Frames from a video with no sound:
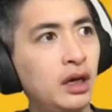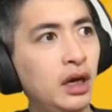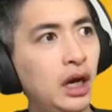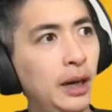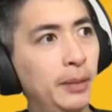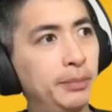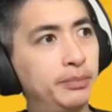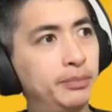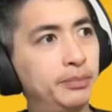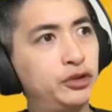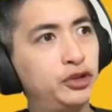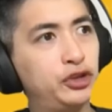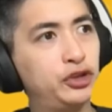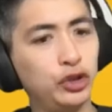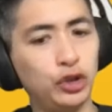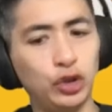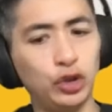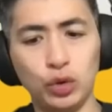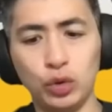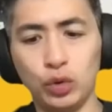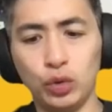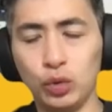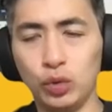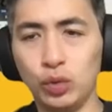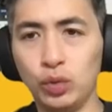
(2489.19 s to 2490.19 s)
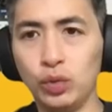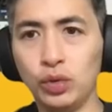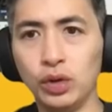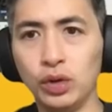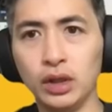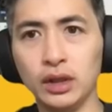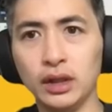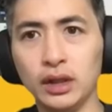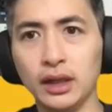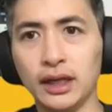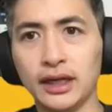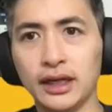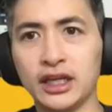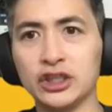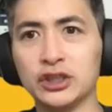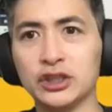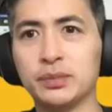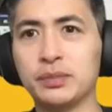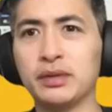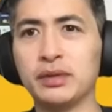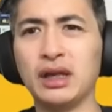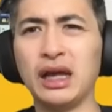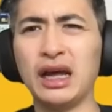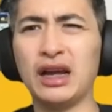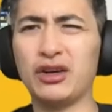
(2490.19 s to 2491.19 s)
up to like his,
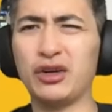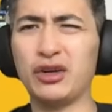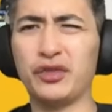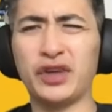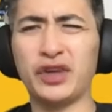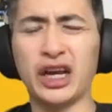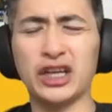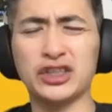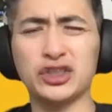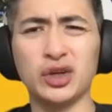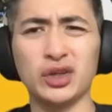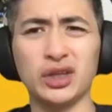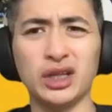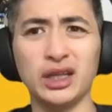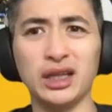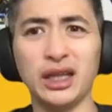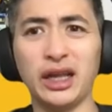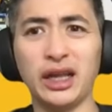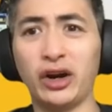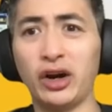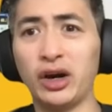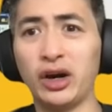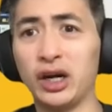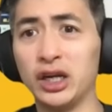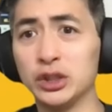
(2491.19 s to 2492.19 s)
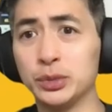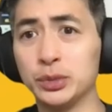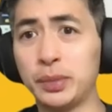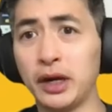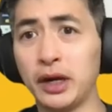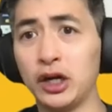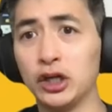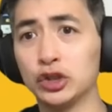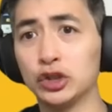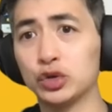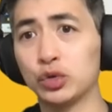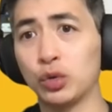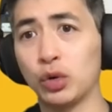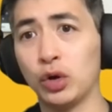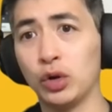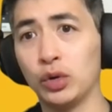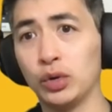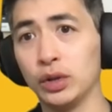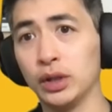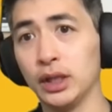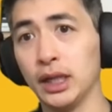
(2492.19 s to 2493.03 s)
I don't know if you guys saw the letter his parents wrote.